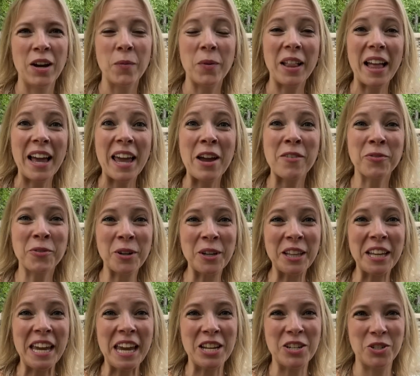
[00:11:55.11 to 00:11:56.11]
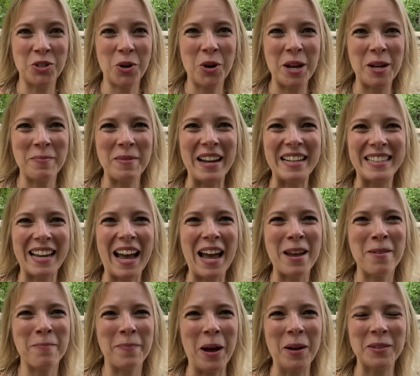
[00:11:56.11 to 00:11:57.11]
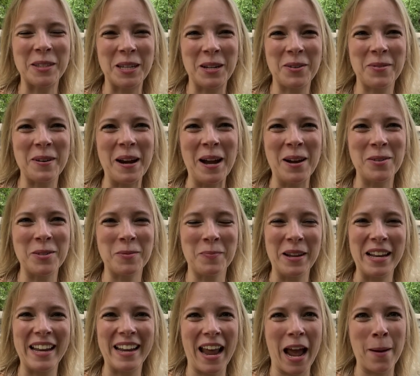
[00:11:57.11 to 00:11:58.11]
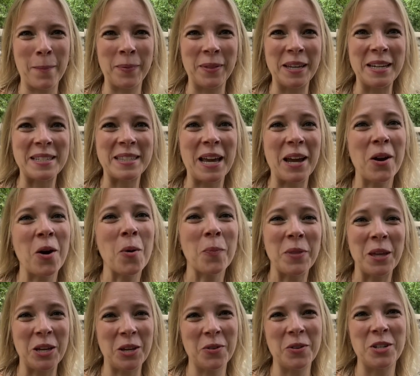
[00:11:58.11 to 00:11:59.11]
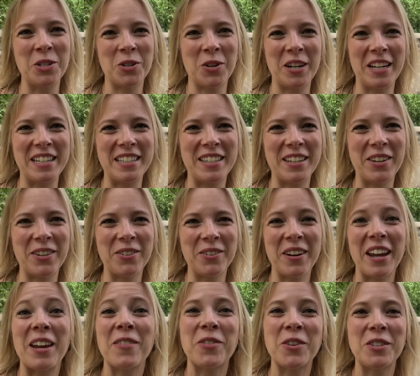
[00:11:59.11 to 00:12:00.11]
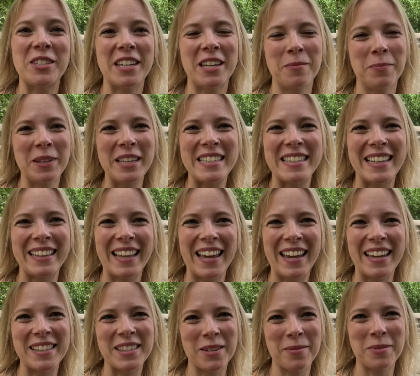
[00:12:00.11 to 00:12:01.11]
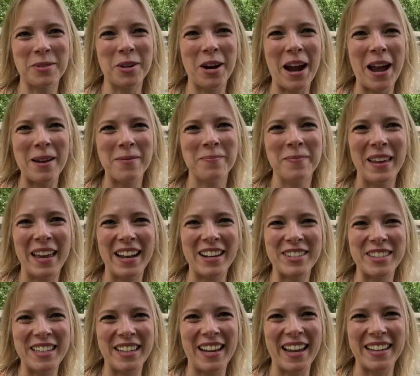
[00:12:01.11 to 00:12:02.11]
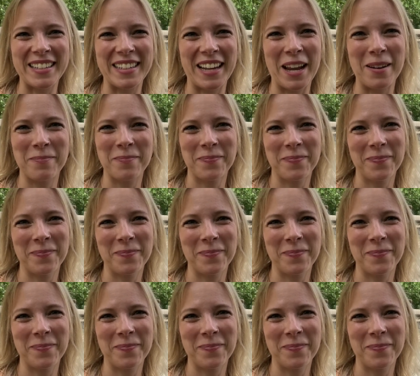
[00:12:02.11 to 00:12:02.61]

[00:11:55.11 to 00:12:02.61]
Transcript: Well, I have really enjoyed my time bouncing around Minneapolis. I hope that you enjoyed it too. If you did, please hit like and subscribe, and I'll see you next time.